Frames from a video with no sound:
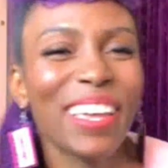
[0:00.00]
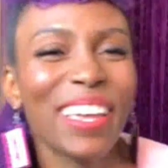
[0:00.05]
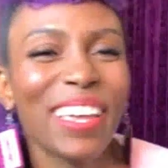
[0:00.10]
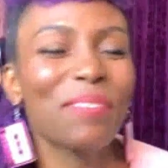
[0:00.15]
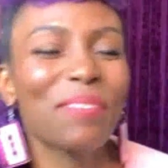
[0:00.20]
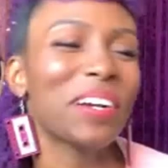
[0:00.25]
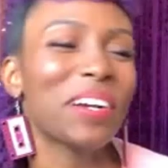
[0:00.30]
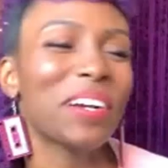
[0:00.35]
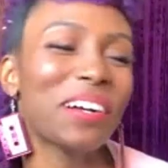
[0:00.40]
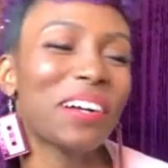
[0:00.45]

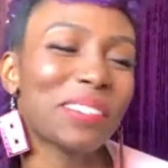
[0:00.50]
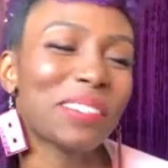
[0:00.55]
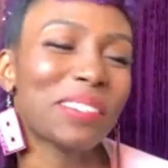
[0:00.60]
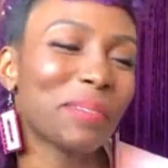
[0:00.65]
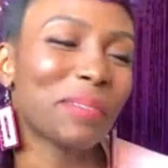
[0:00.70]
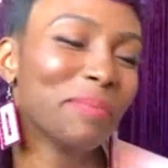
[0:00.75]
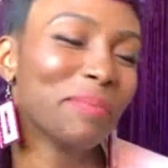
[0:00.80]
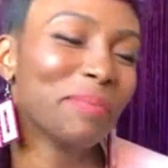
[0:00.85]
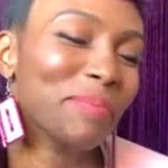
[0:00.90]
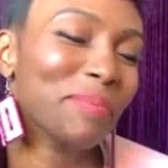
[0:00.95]

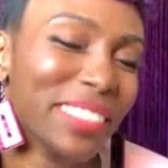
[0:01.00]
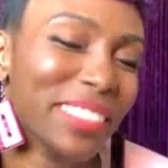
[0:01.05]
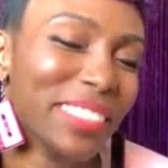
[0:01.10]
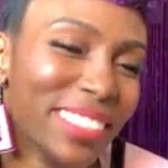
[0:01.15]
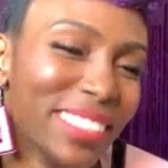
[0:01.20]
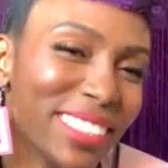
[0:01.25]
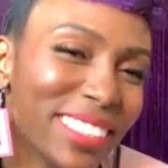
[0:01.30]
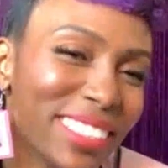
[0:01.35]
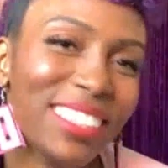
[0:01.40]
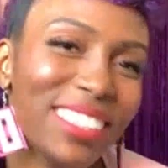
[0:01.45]

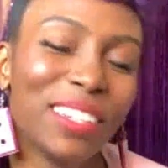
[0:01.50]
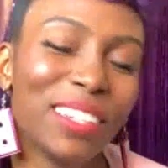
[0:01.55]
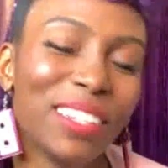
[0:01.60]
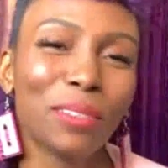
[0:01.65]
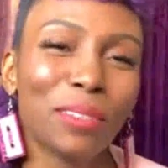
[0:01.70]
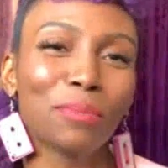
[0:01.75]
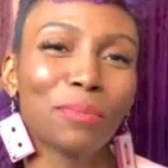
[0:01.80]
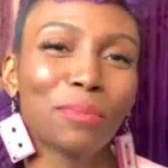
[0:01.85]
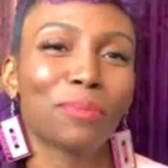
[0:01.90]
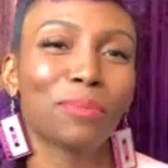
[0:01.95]

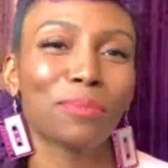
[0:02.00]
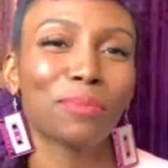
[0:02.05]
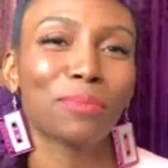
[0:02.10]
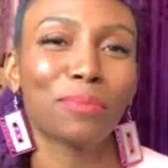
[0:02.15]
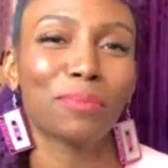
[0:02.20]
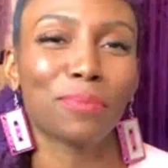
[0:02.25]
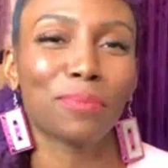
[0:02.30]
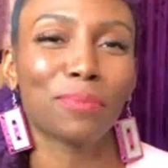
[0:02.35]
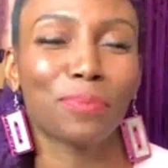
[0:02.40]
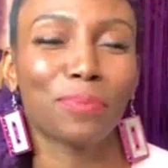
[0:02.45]

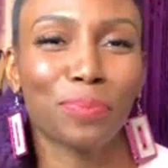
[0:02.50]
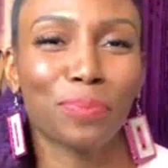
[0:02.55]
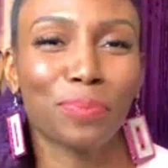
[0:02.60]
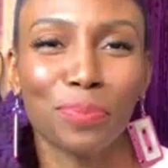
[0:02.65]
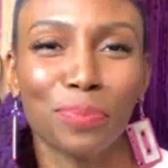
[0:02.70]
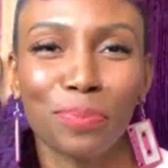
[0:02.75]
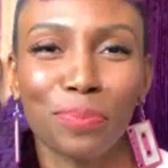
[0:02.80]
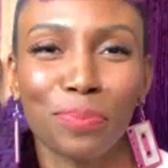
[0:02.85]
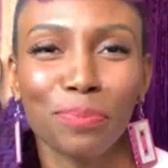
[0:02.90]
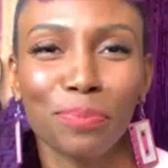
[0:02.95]

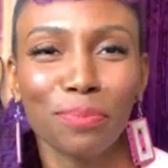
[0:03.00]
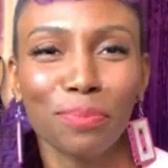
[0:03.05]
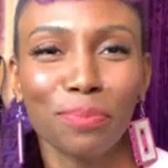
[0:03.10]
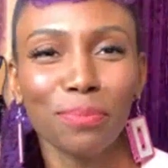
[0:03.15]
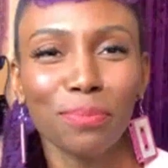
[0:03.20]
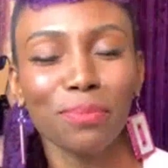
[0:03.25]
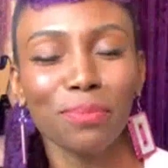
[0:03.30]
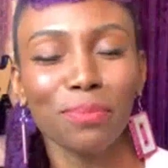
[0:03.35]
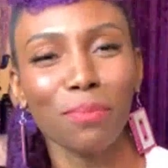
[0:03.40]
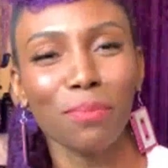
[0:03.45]

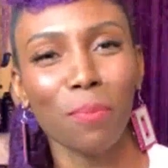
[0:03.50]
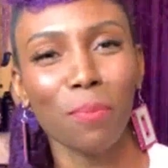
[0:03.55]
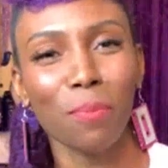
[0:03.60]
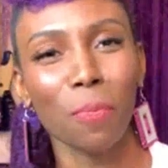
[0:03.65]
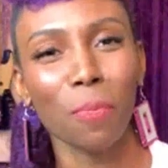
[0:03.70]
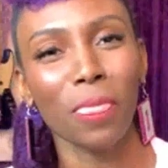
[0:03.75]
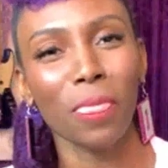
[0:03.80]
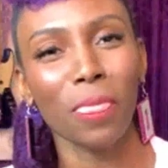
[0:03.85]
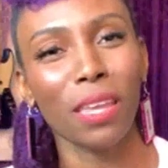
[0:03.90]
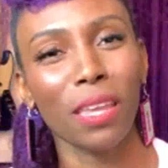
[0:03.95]

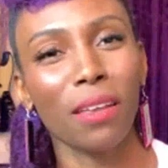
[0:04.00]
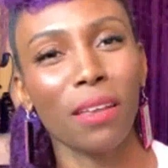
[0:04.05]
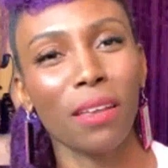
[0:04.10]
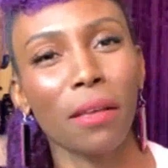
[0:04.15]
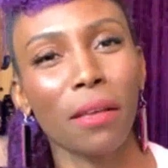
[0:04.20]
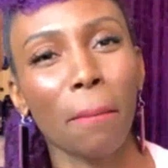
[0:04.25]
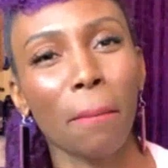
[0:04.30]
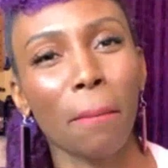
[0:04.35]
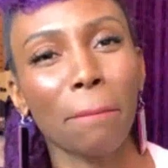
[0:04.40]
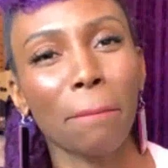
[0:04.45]

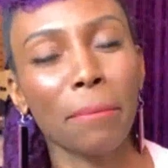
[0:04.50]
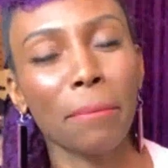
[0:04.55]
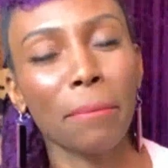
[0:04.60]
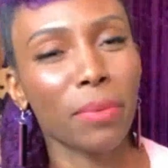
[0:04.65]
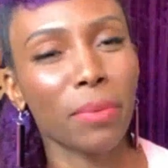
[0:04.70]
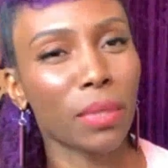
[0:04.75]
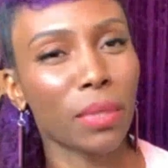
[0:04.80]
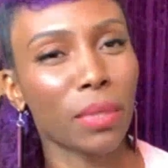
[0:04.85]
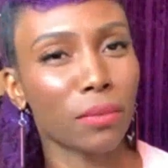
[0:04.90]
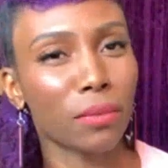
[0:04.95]

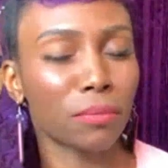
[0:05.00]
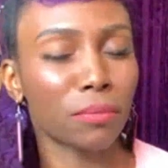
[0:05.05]
(silent)